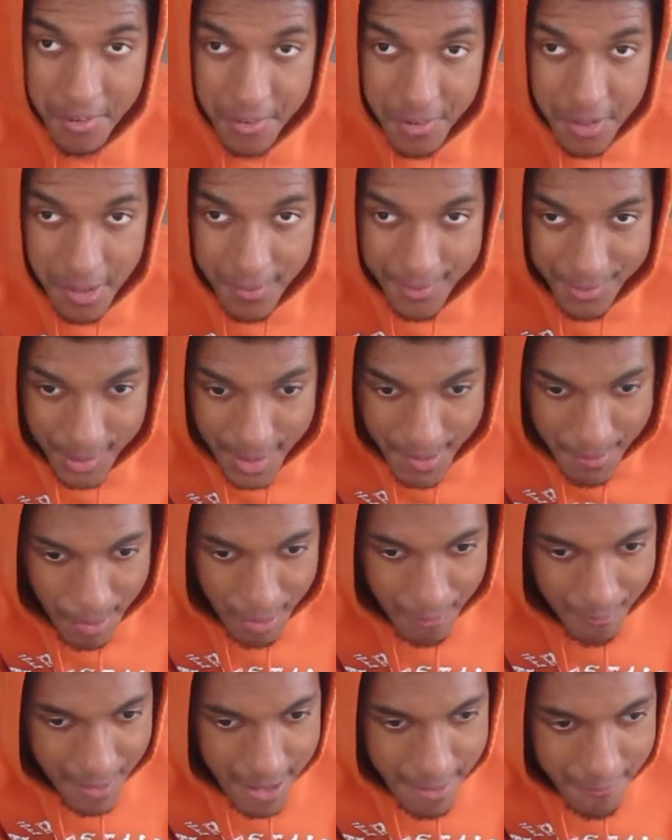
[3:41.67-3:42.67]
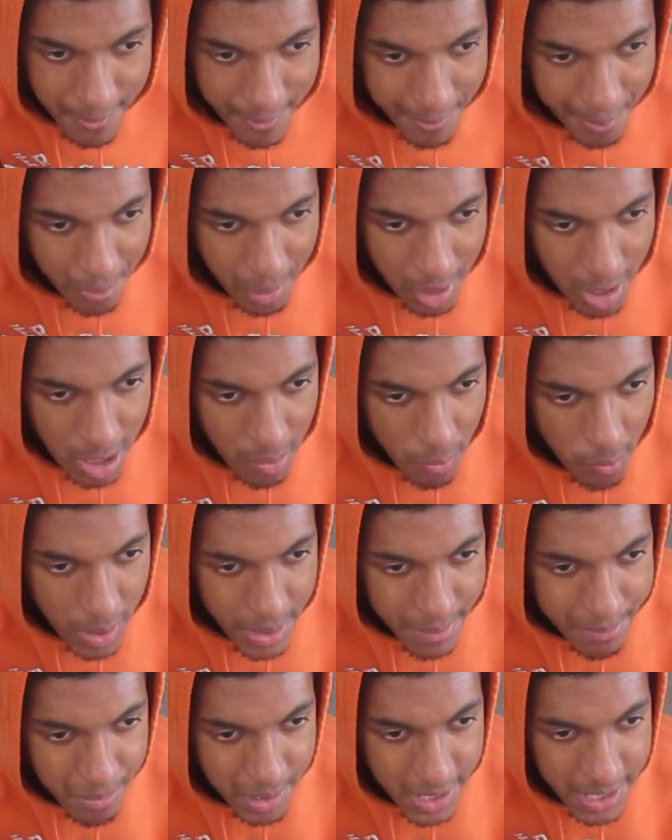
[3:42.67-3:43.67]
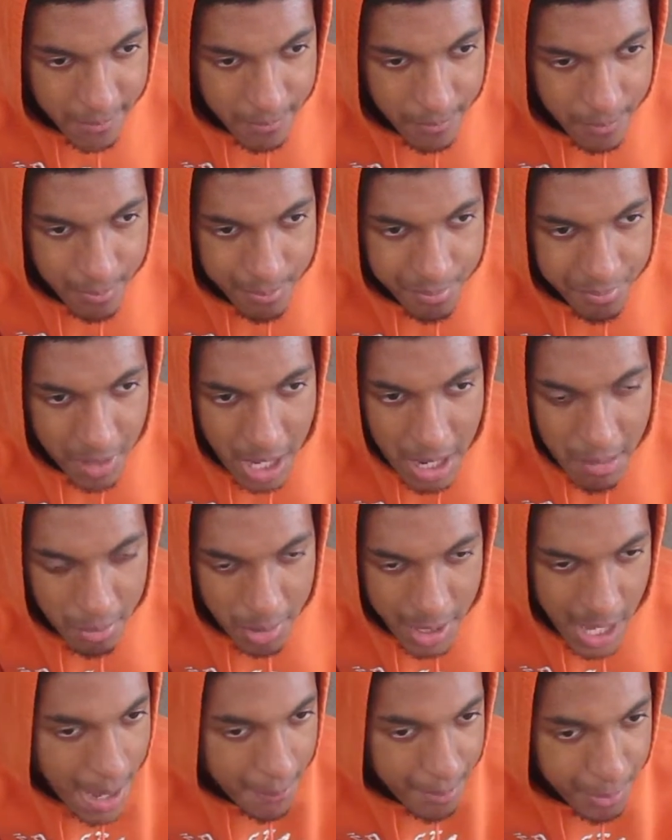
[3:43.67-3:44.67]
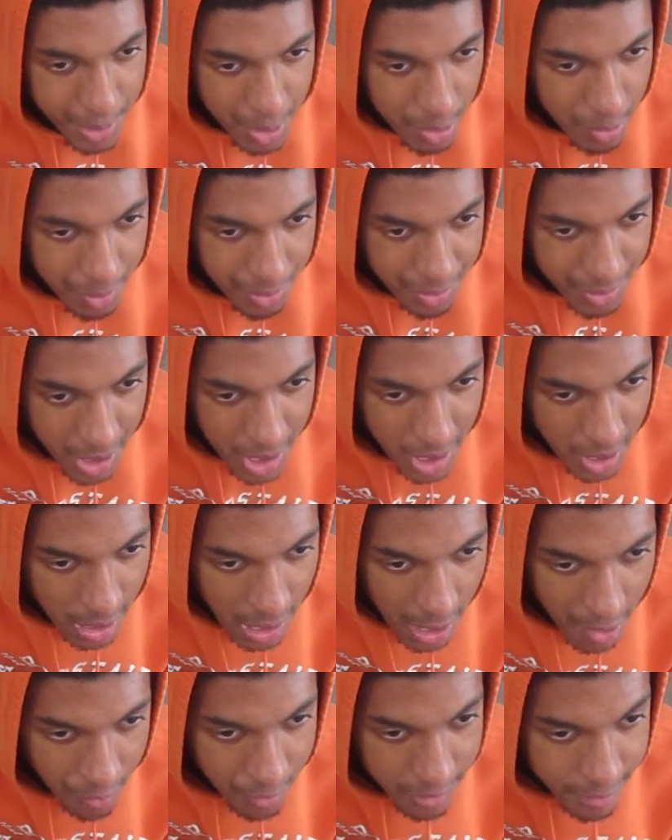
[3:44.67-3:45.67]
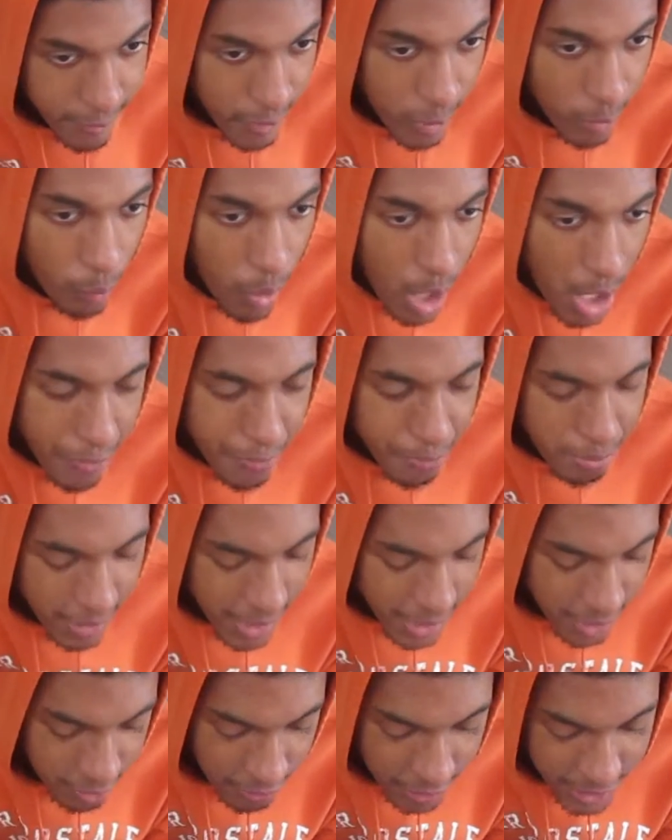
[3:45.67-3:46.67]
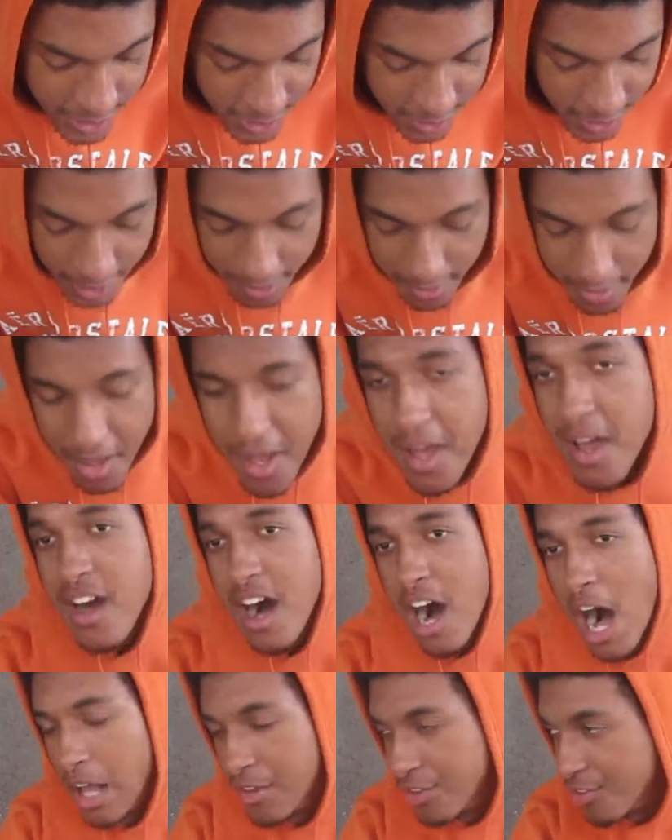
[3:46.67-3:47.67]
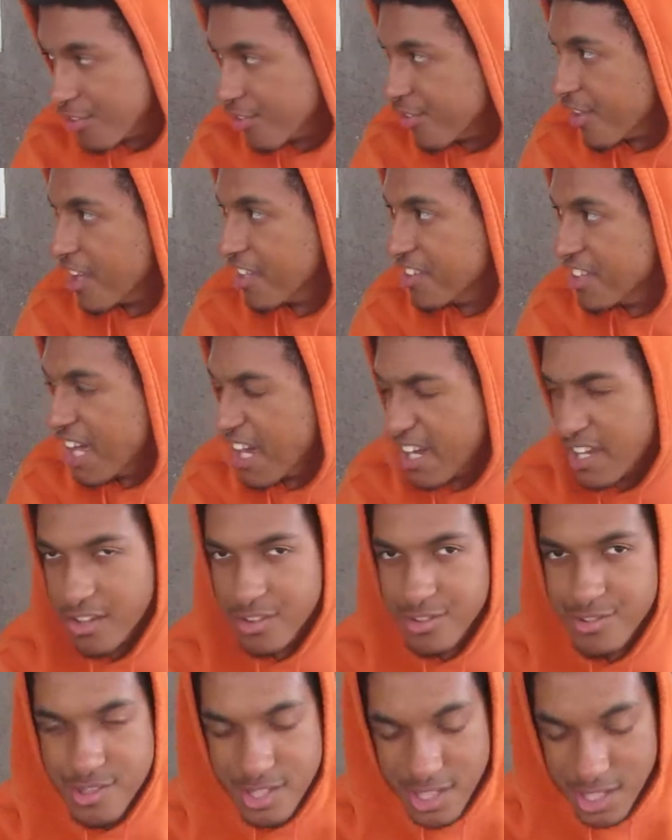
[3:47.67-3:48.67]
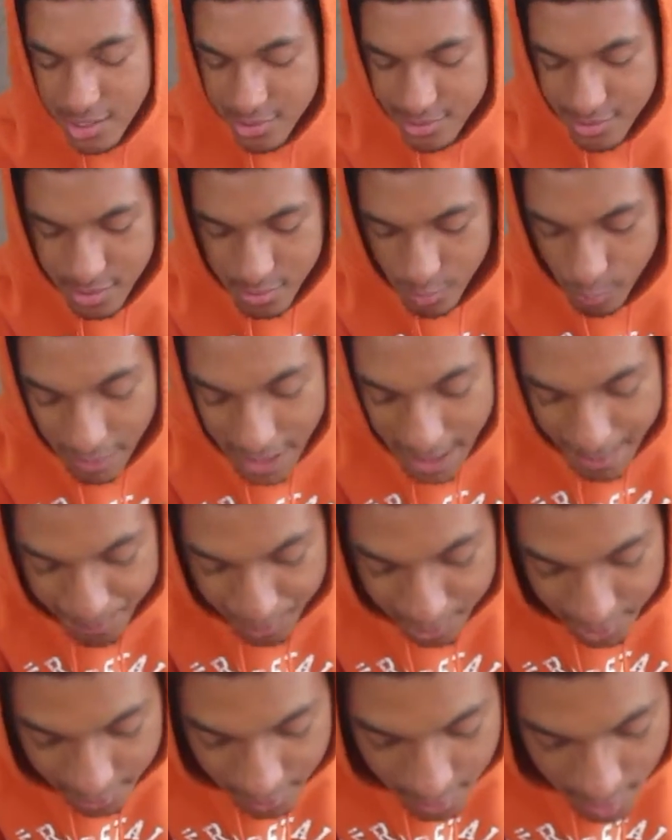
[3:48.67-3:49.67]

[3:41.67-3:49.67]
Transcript: You know what I'm saying? My favorite Broadway play. I'm tapping. No, it's not. I don't even watch plays like that. I just said that because she's rapping.